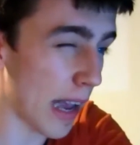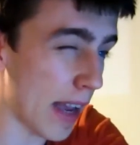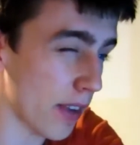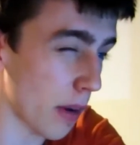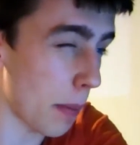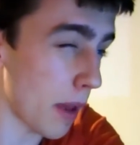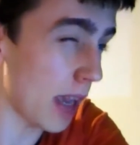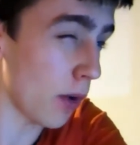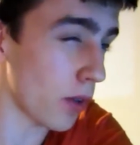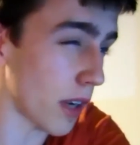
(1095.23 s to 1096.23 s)
S, and P
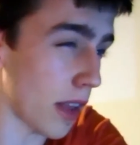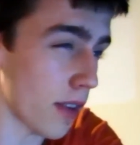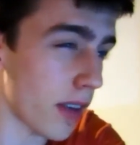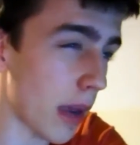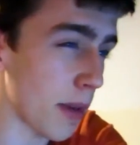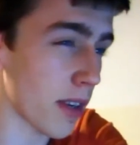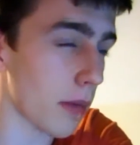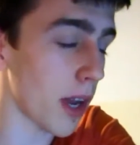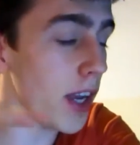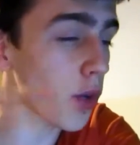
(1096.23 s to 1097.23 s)
all stay the same,
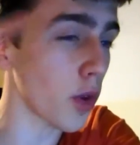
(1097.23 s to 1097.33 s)
except H,